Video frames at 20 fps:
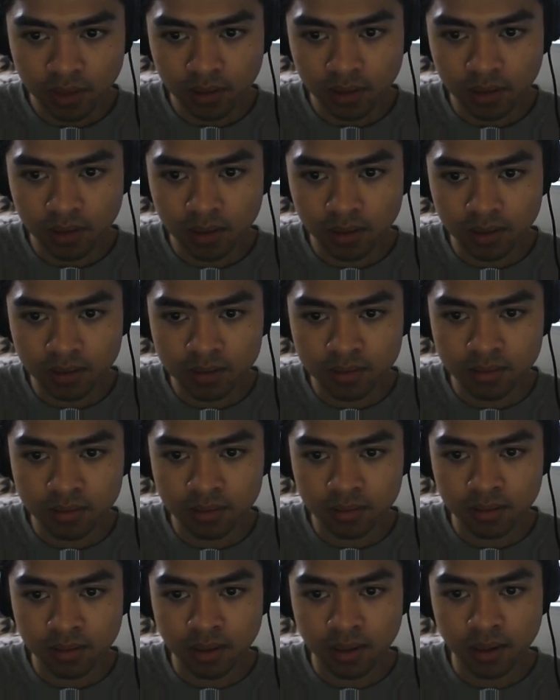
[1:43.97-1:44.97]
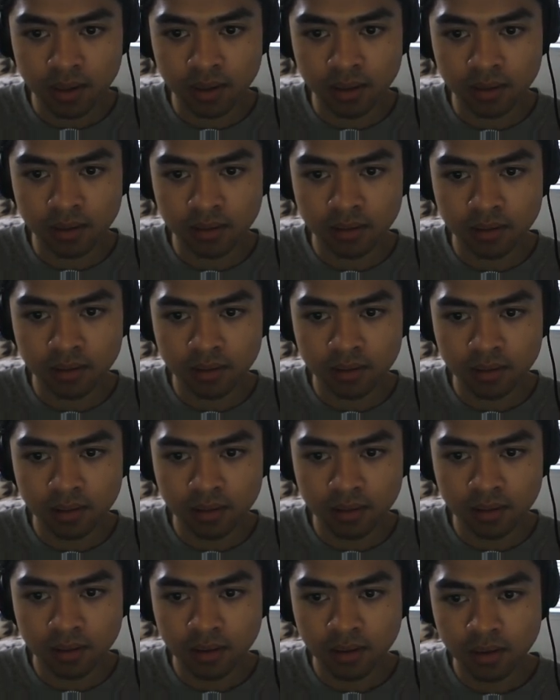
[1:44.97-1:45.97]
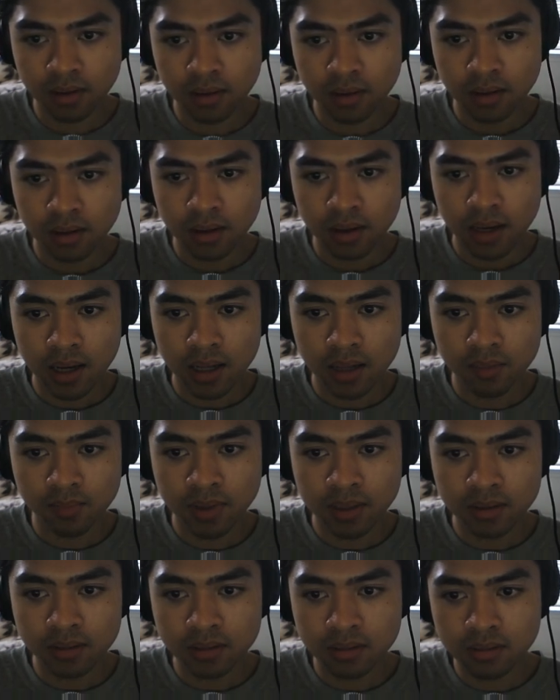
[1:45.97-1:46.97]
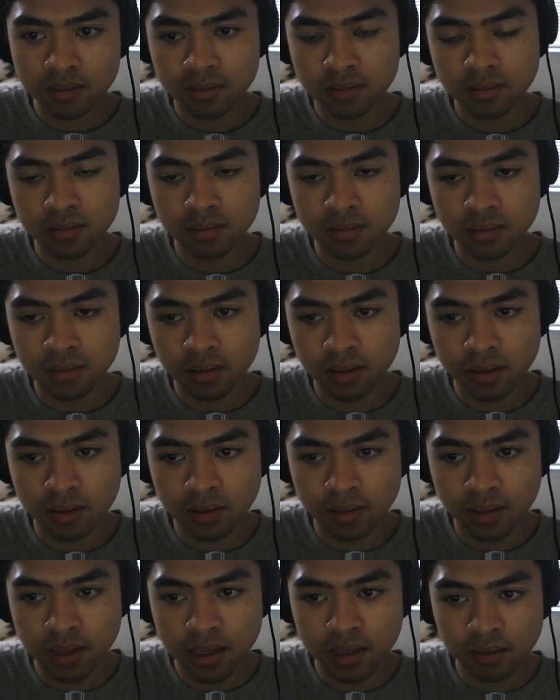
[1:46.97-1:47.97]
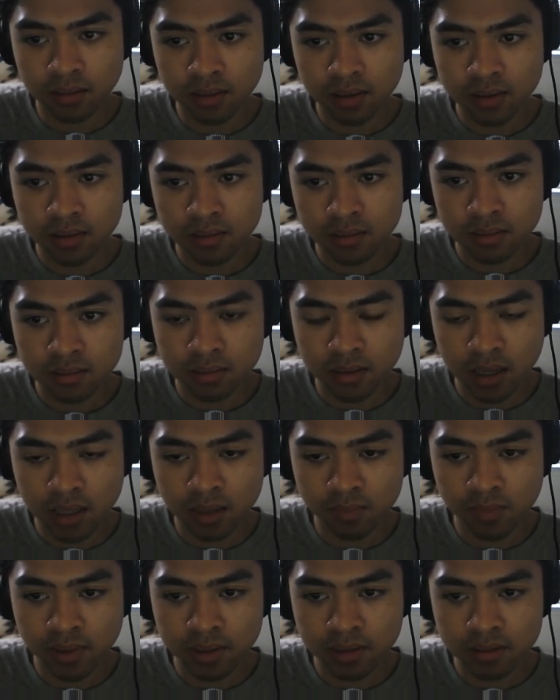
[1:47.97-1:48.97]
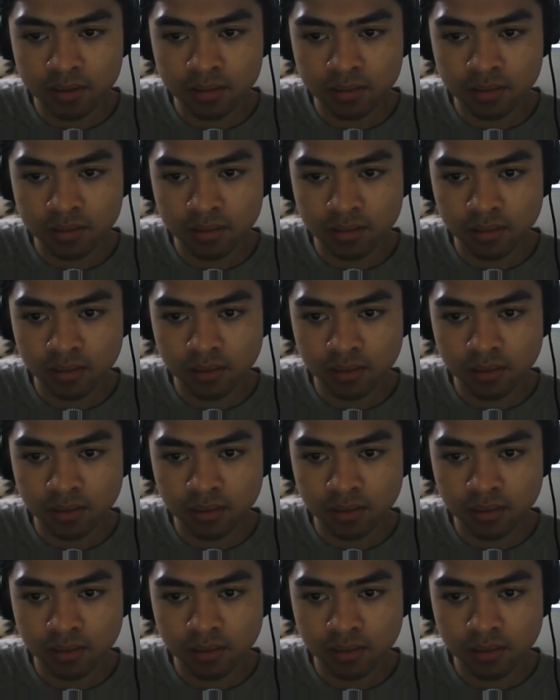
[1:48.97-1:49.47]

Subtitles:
let's say elements in that list. Element